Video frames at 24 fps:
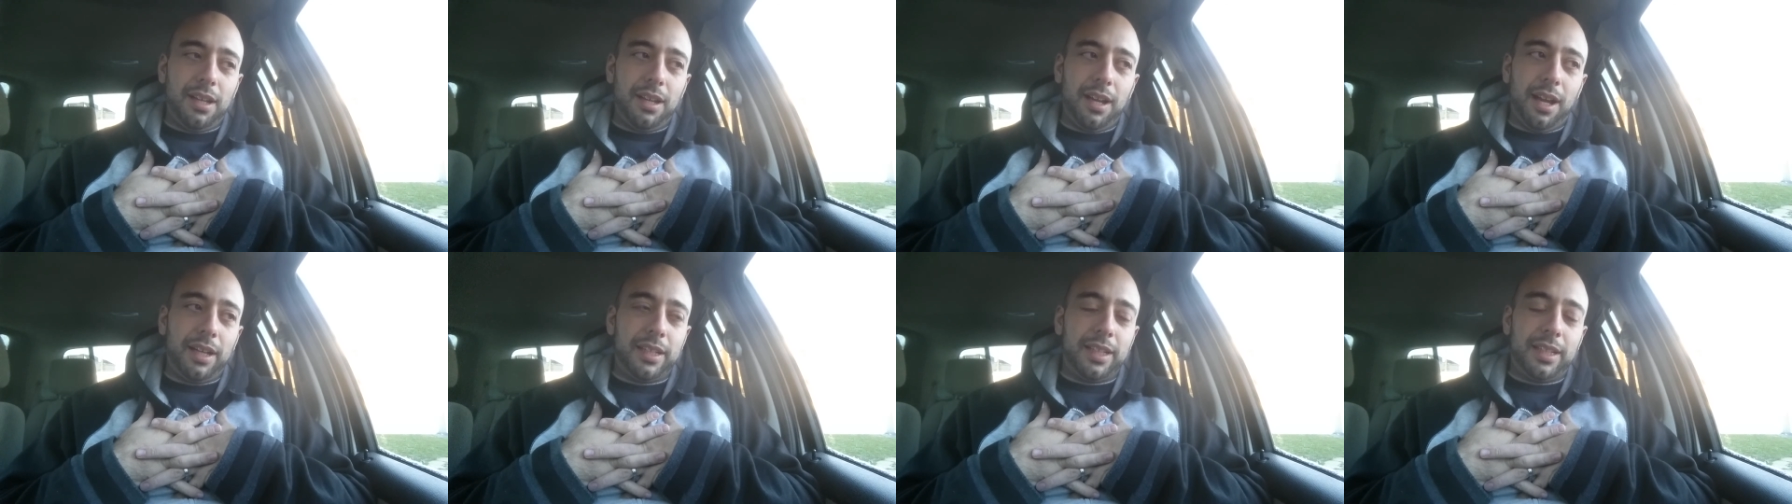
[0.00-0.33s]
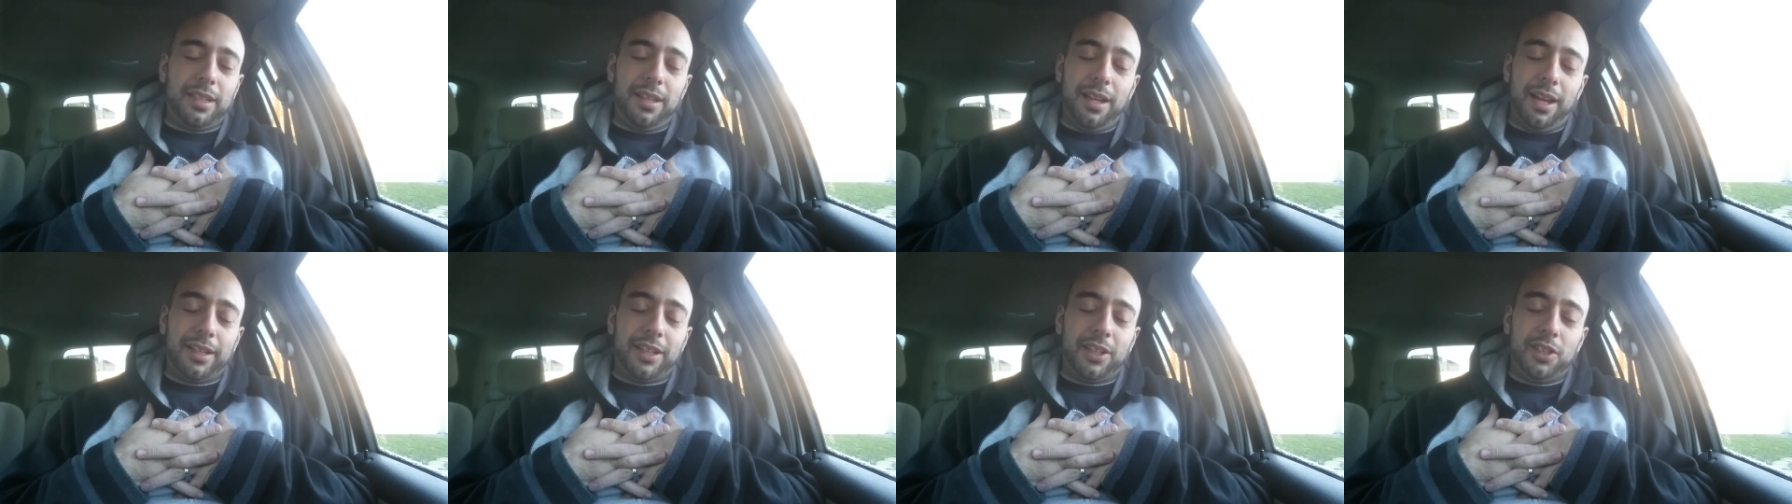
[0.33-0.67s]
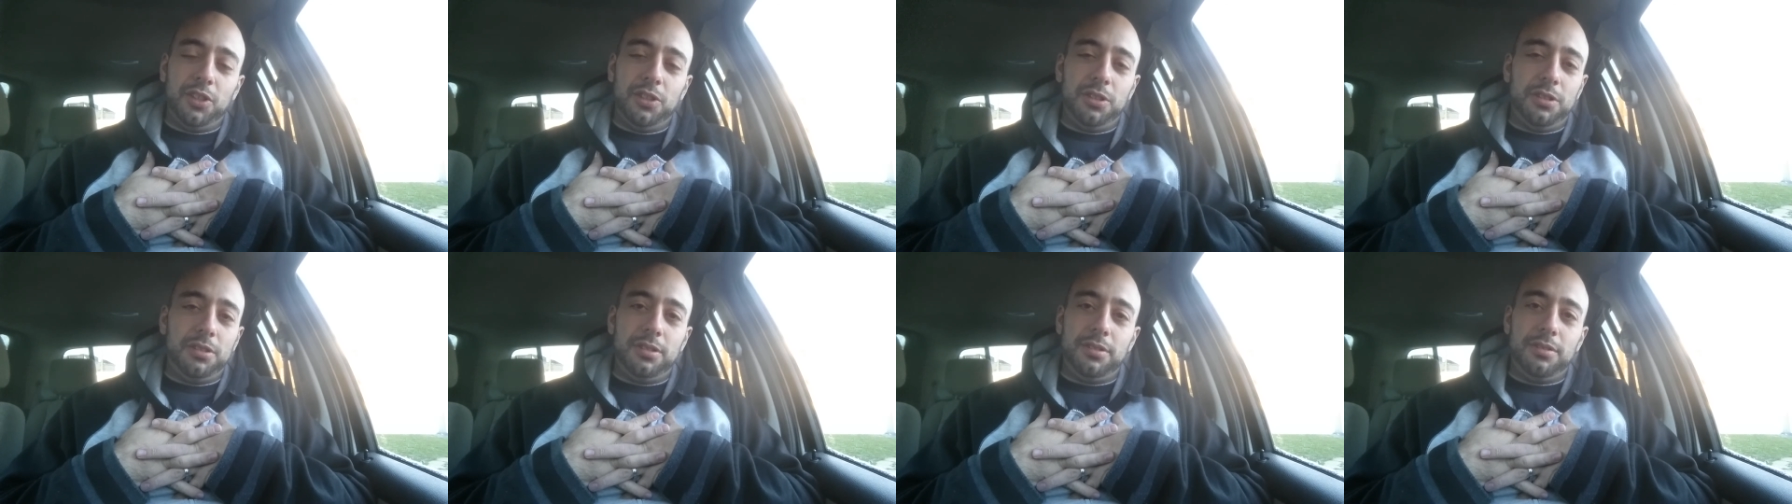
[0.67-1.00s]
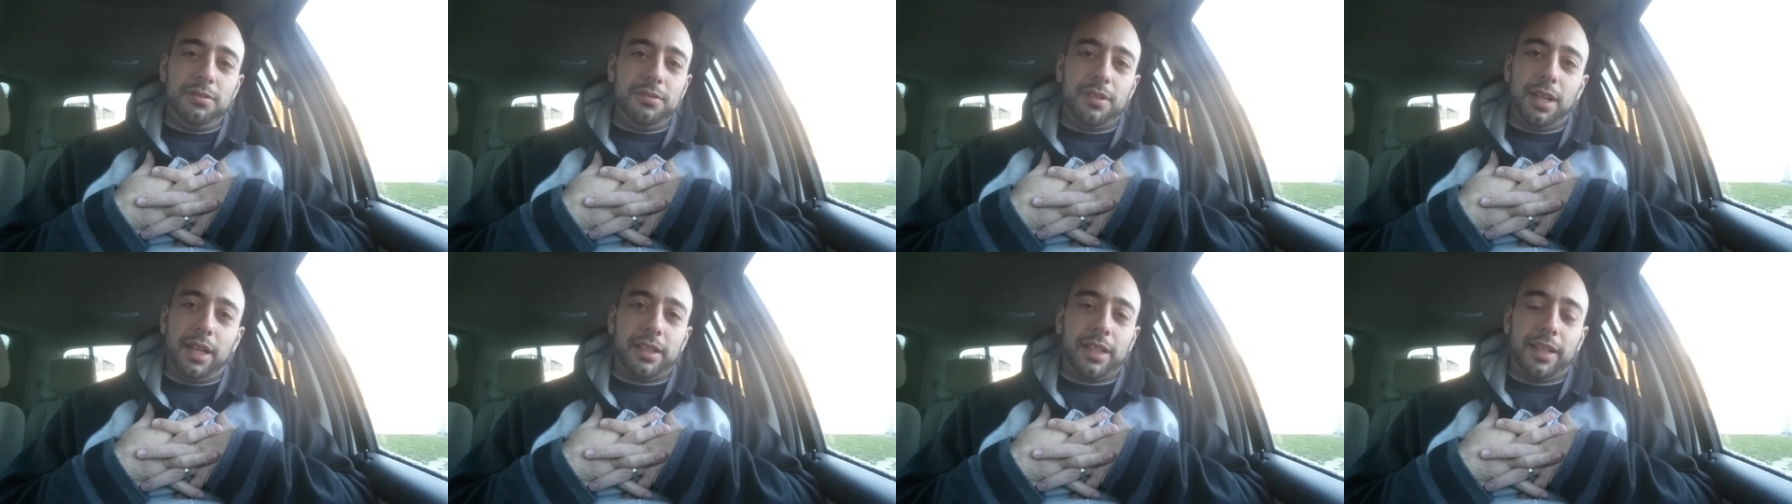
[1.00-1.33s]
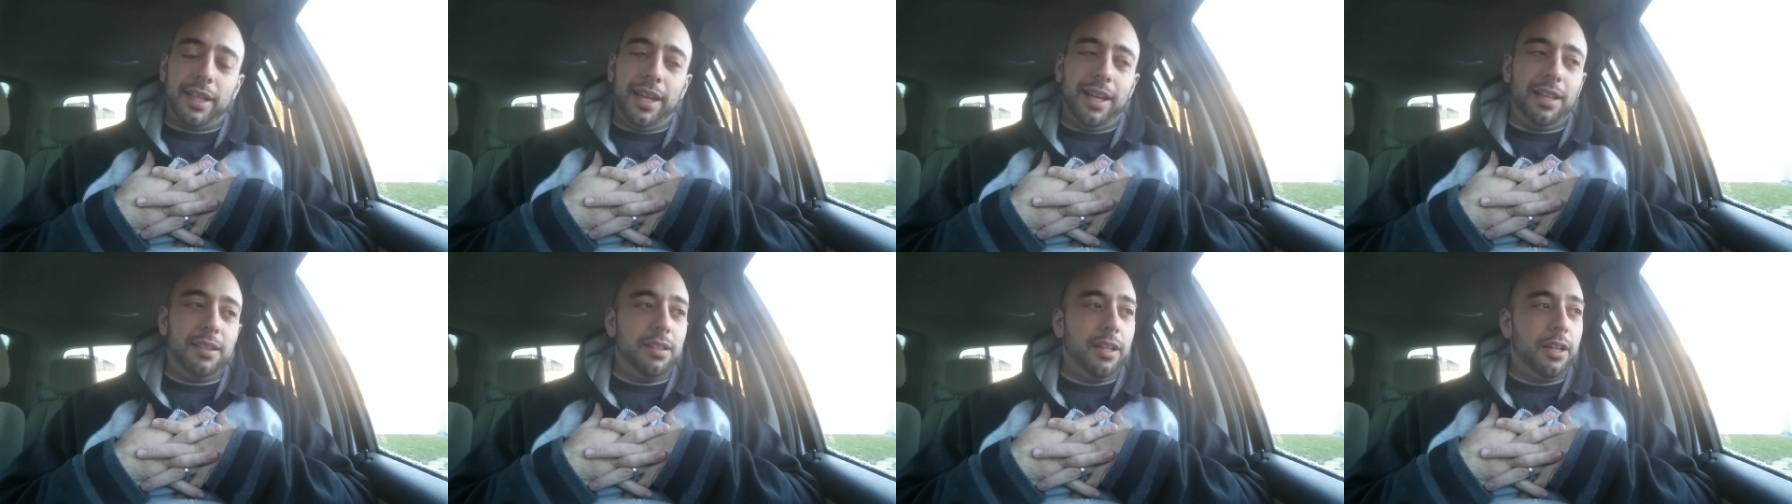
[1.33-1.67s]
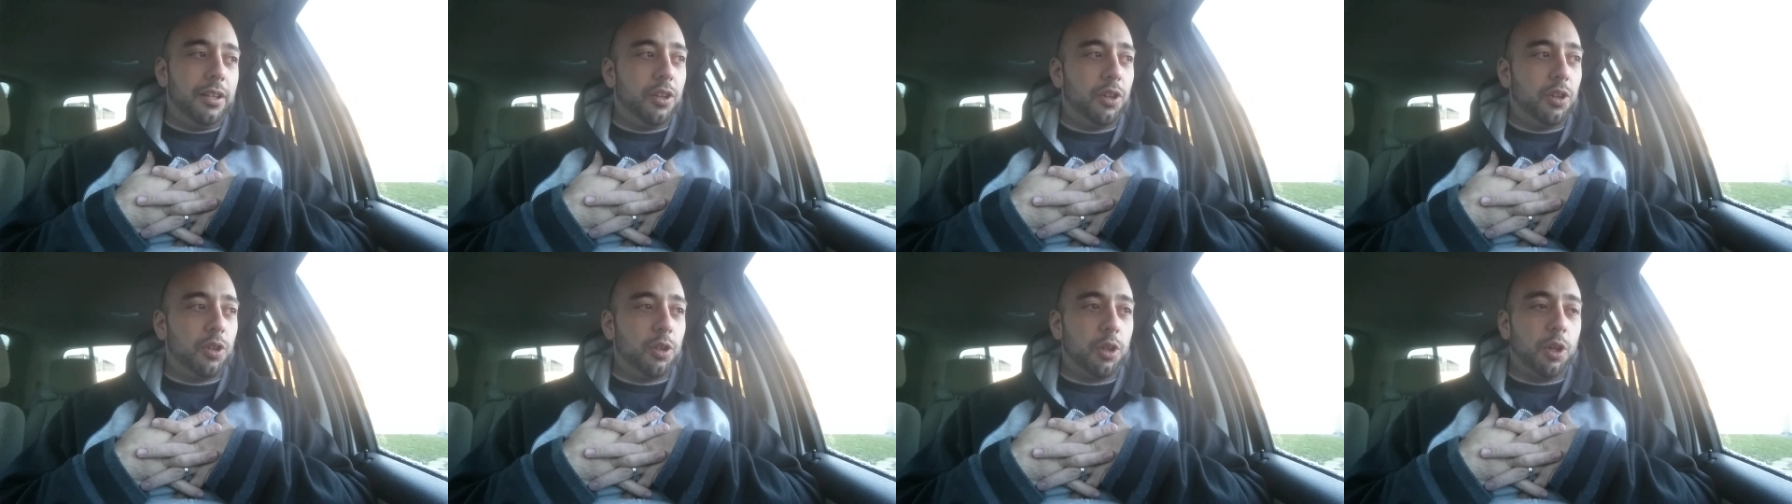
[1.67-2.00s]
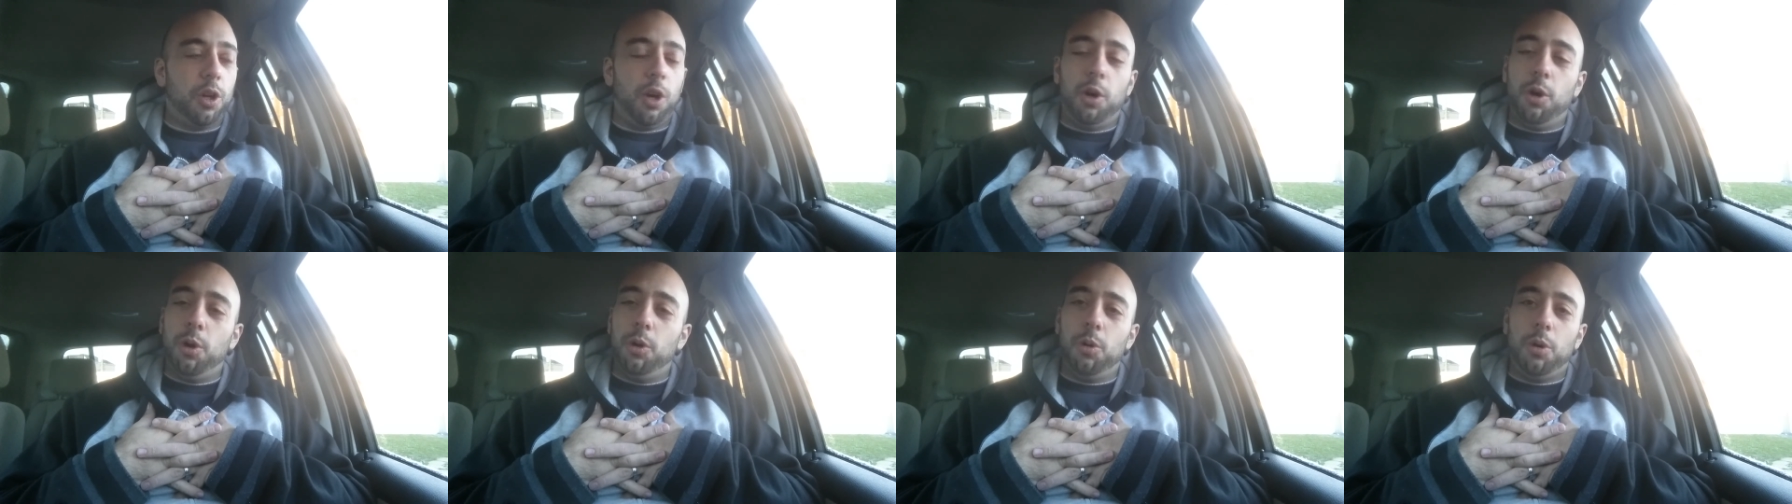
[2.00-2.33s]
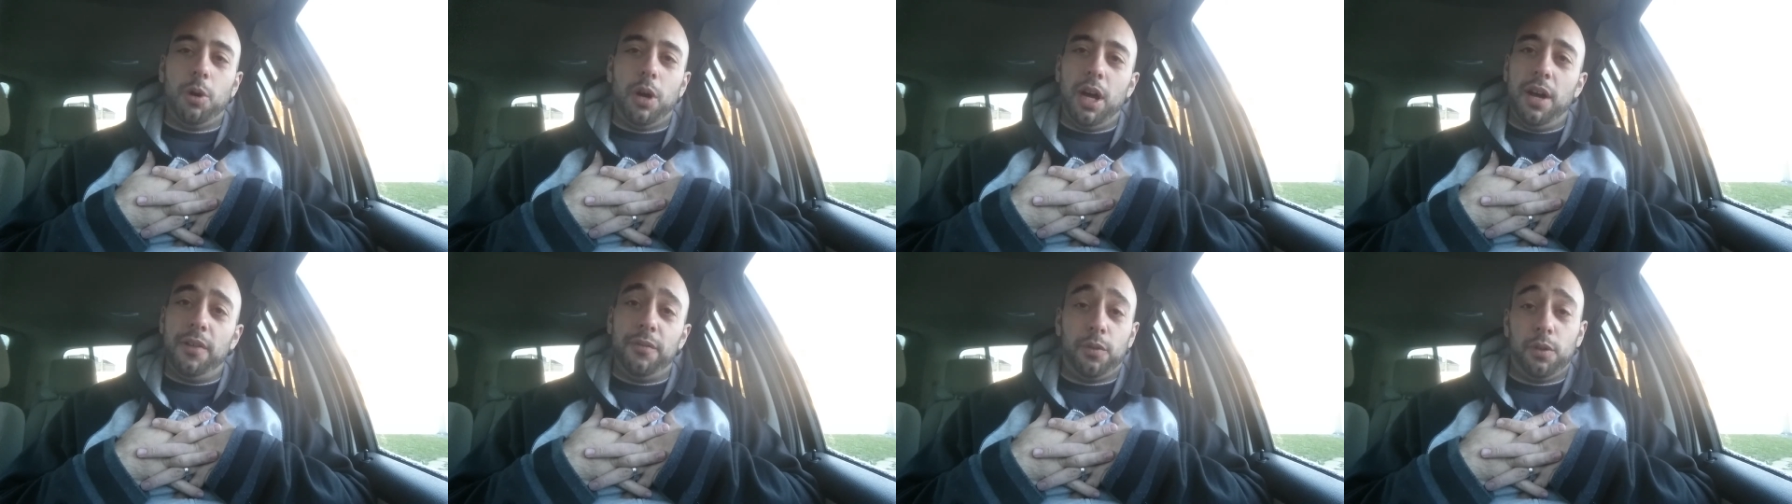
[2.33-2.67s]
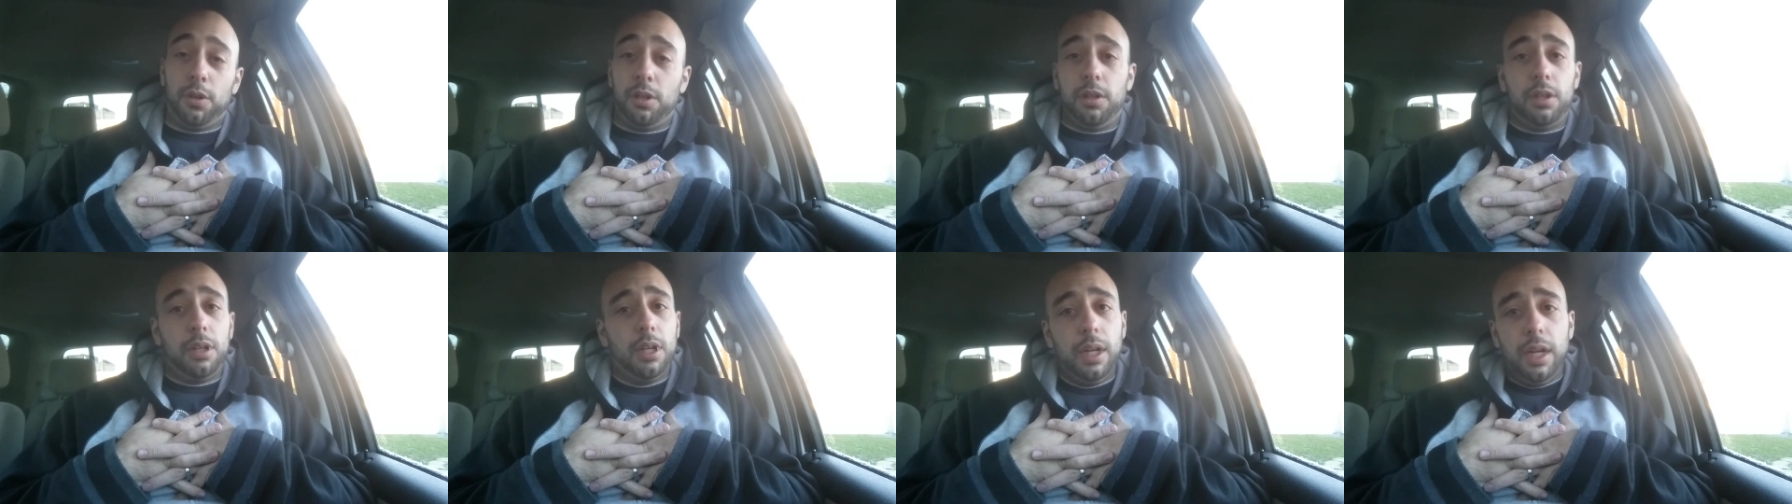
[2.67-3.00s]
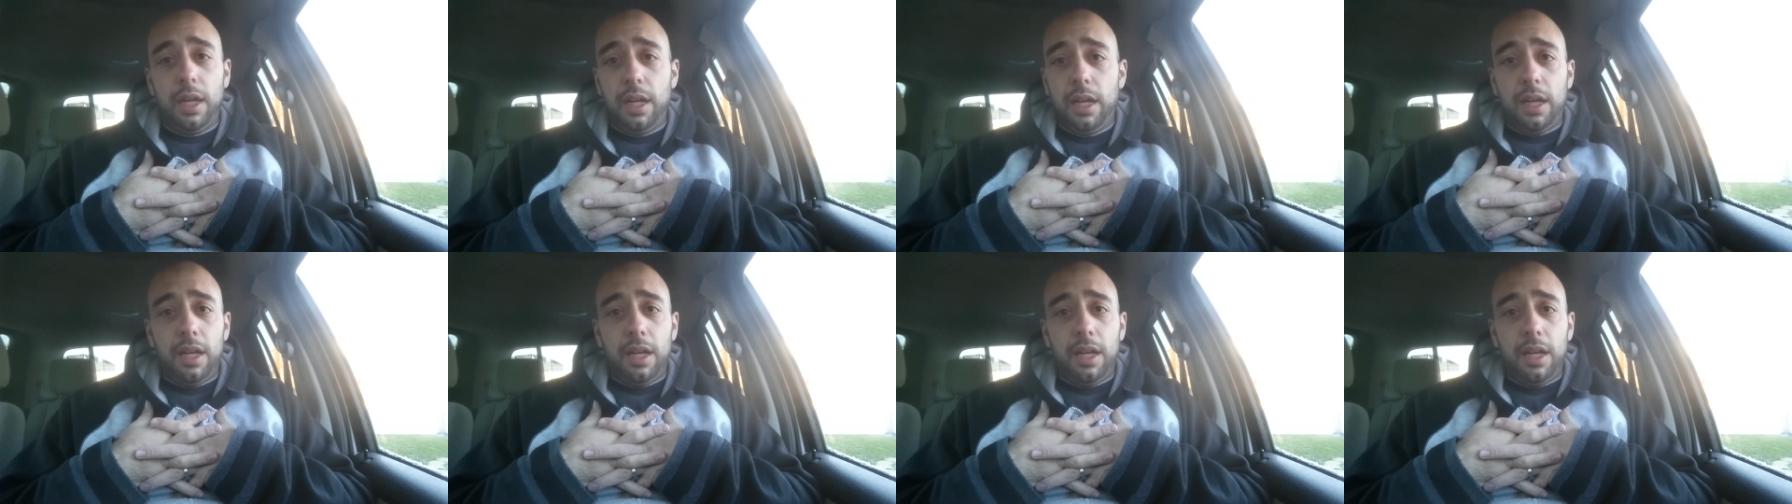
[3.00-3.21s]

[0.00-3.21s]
I, I couldn't, I can't let her go ever